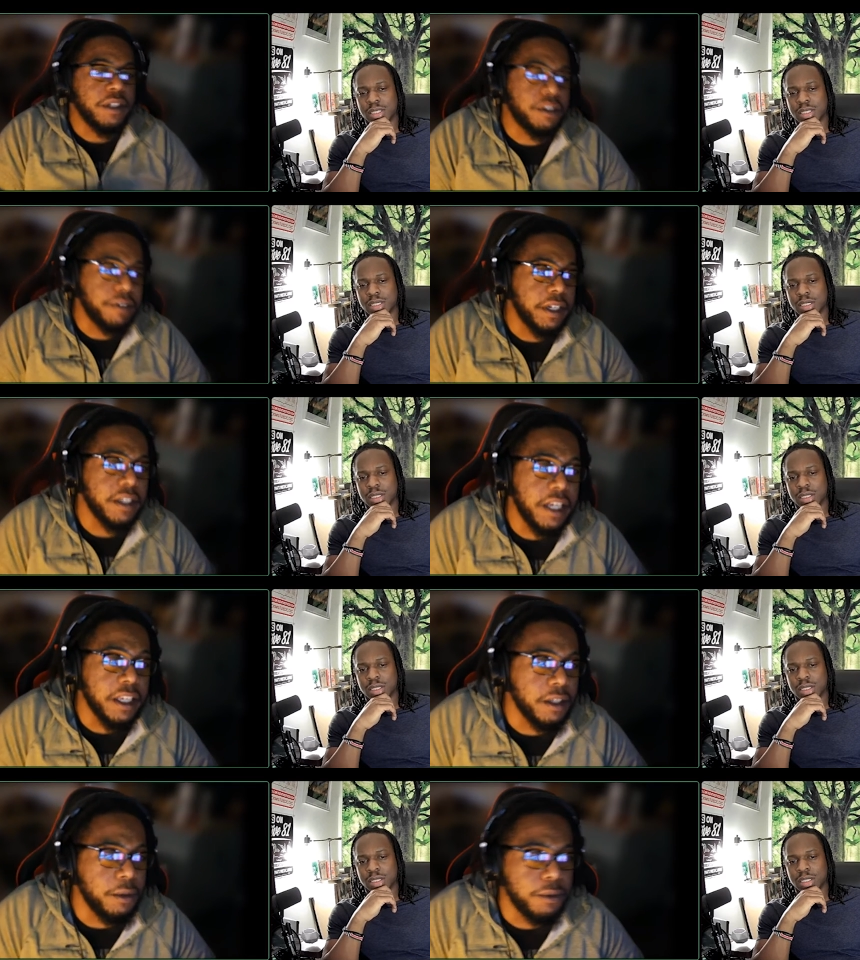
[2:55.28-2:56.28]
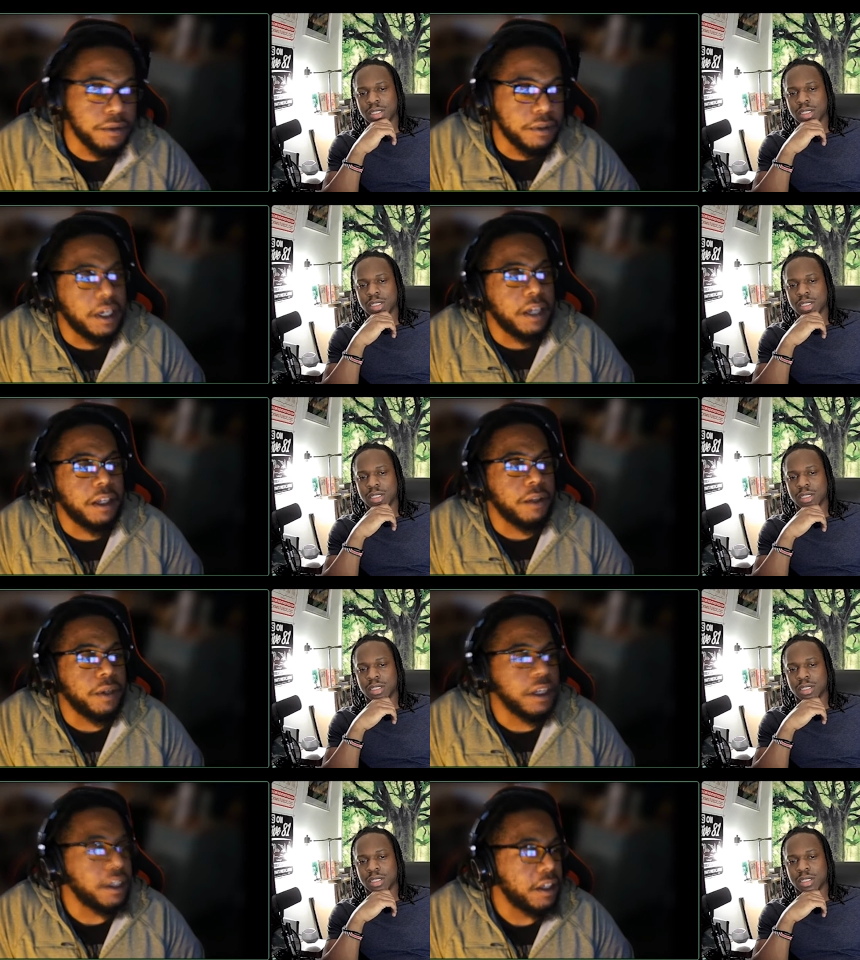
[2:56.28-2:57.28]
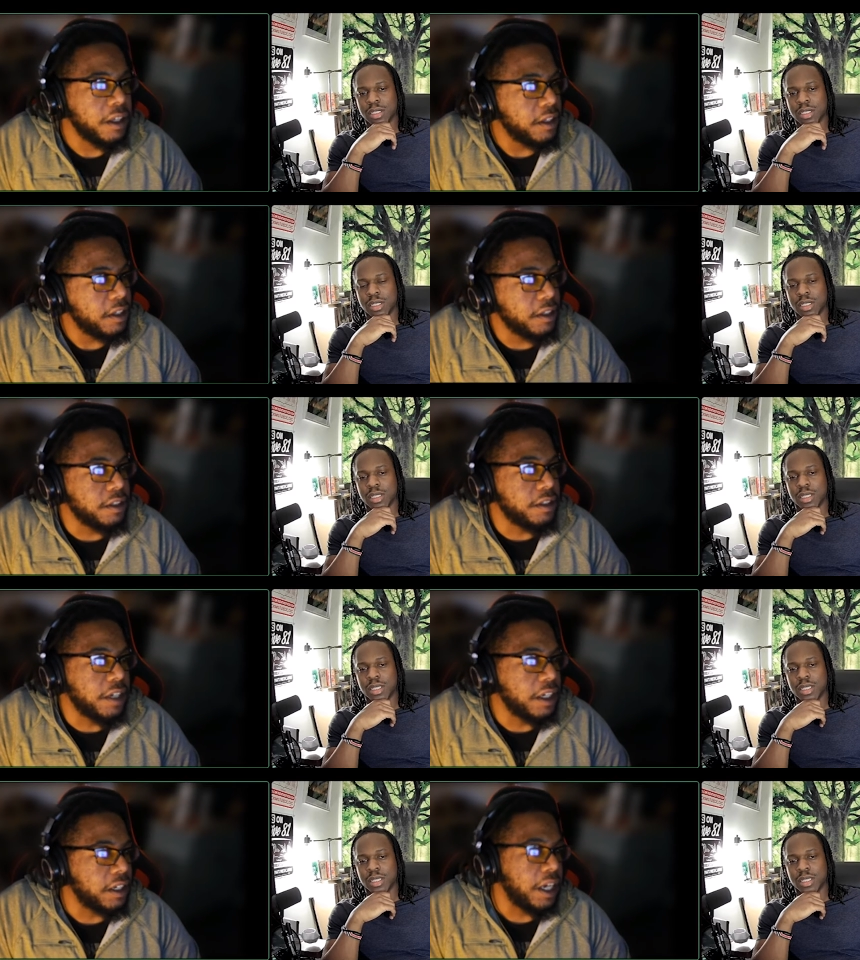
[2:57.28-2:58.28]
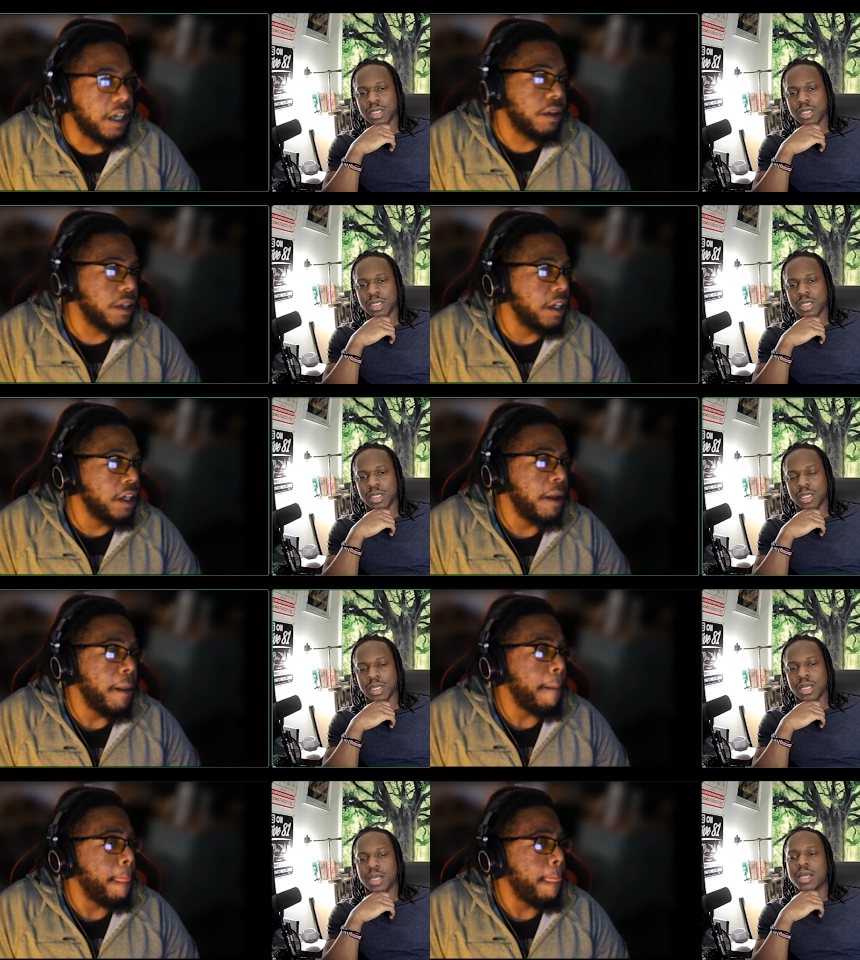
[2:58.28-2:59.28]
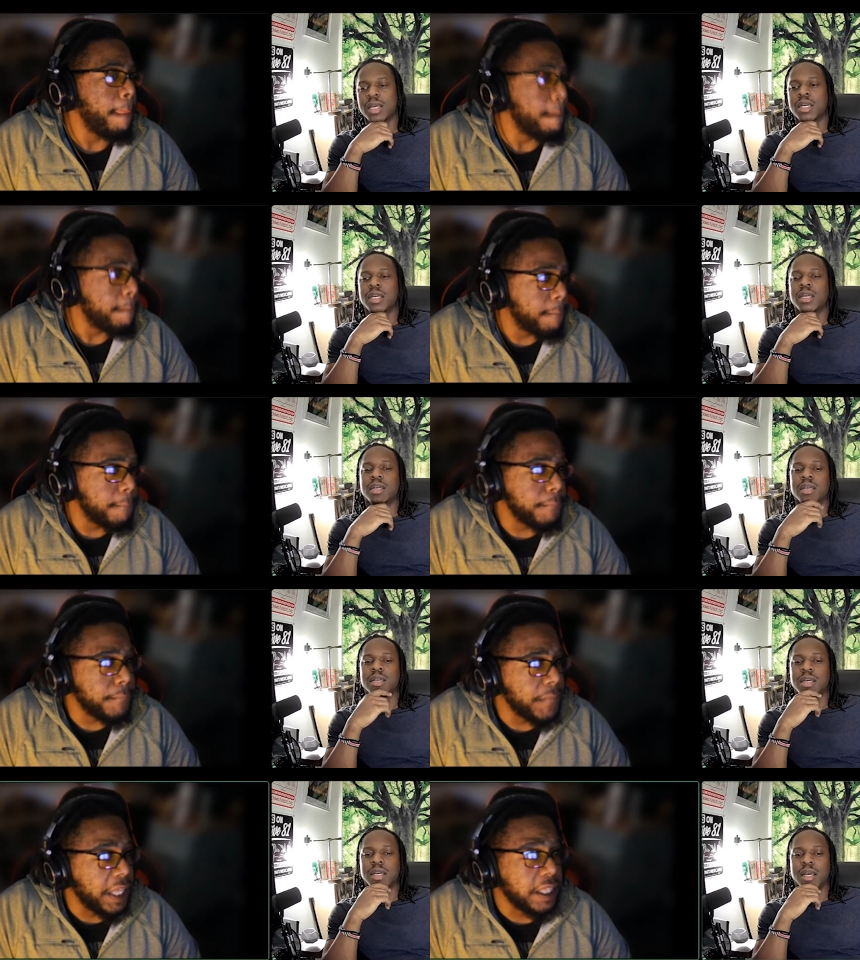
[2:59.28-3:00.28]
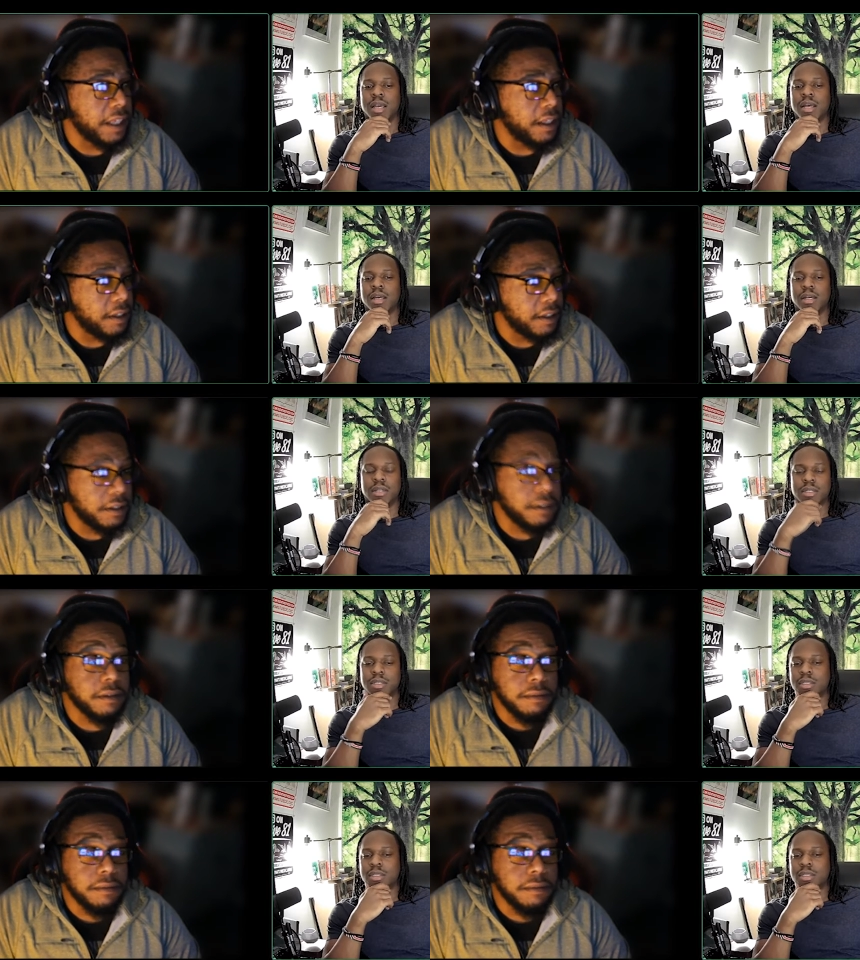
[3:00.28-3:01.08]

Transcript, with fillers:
Speaker 1: screen. Like you were downloading it. You still got to download it. Like Oh.